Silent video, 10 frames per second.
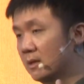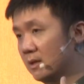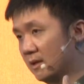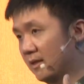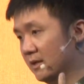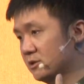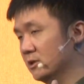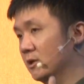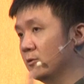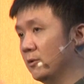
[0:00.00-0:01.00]
essentially
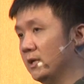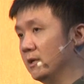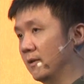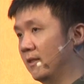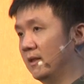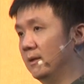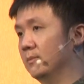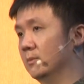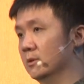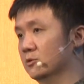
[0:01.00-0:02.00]
creating the
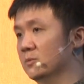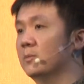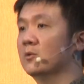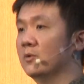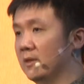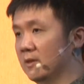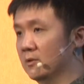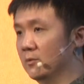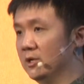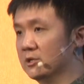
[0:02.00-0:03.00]
same triple win
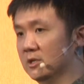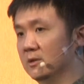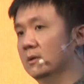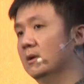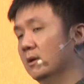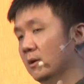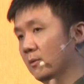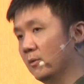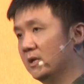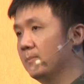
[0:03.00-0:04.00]
situation
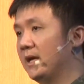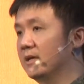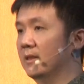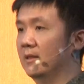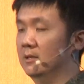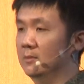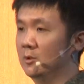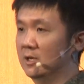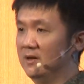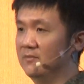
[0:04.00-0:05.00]
where the bank gets a lot more
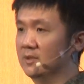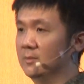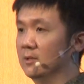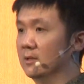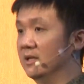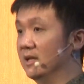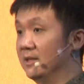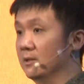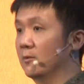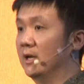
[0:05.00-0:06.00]
comfortable in
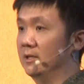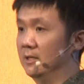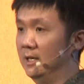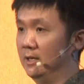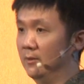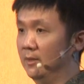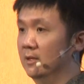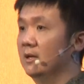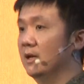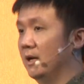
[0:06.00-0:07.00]
underwriting the house
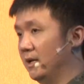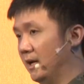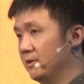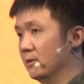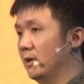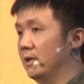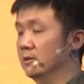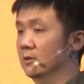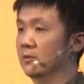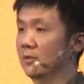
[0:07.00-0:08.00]
and underwriting the
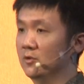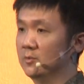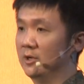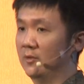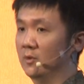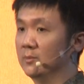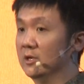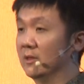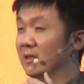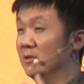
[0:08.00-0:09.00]
consumer as well,
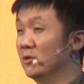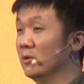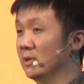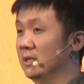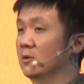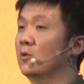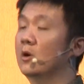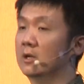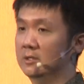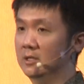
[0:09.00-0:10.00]
because they know that the
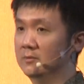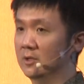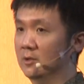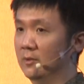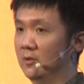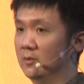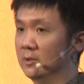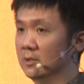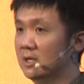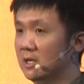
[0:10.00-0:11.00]
quality of the
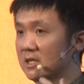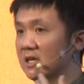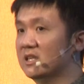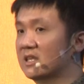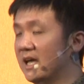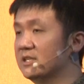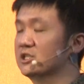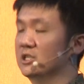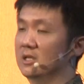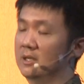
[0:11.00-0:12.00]
consumer, the
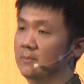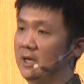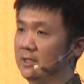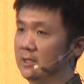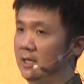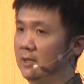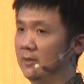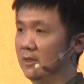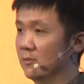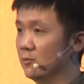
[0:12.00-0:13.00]
intention in buying the house
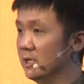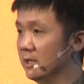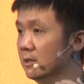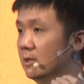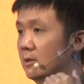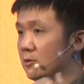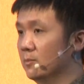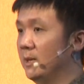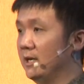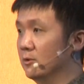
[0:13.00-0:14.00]
is really to
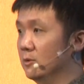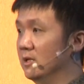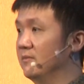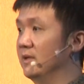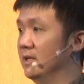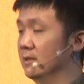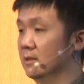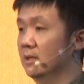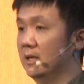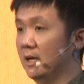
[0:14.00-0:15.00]
buy to live in it,
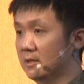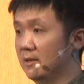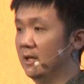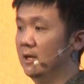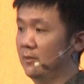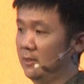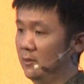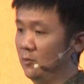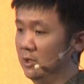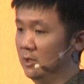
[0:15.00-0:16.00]
and this house
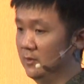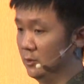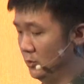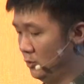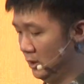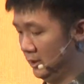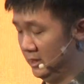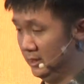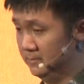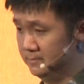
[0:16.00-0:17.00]
is one of a good quality.